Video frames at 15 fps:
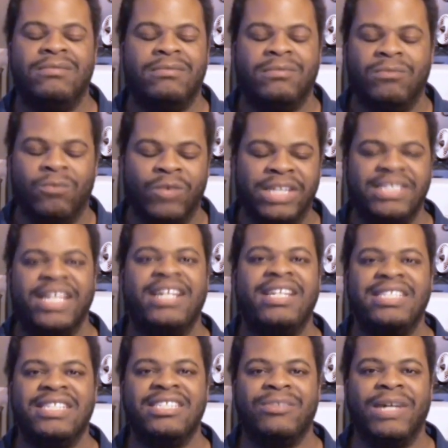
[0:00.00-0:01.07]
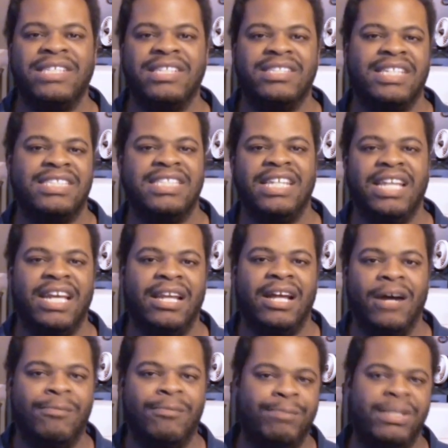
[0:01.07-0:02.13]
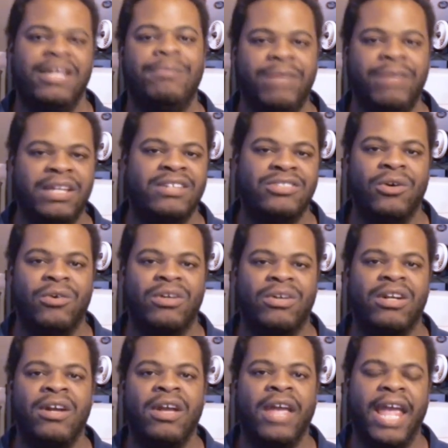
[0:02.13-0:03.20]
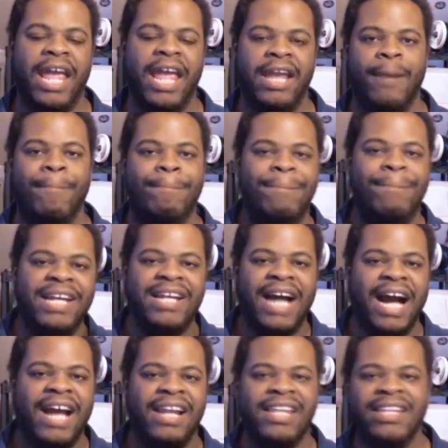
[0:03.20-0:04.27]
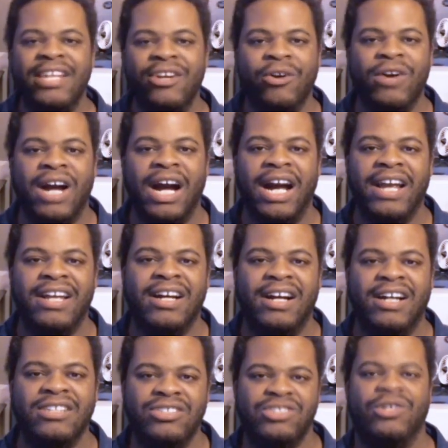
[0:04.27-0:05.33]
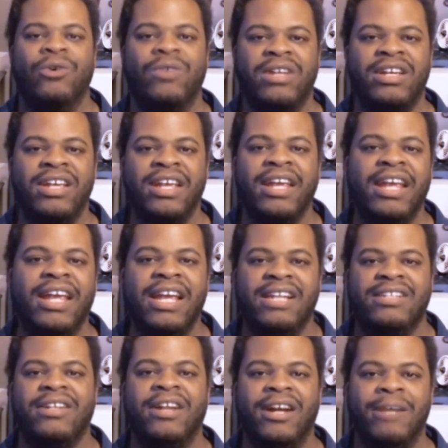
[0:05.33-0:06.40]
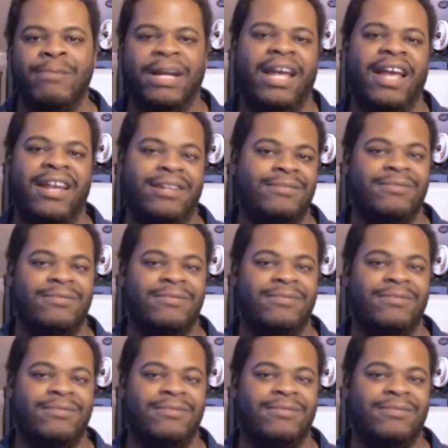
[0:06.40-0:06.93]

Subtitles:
ridiculous situation just to get a PP joke and a big guy and a little guy joke into there. But hey,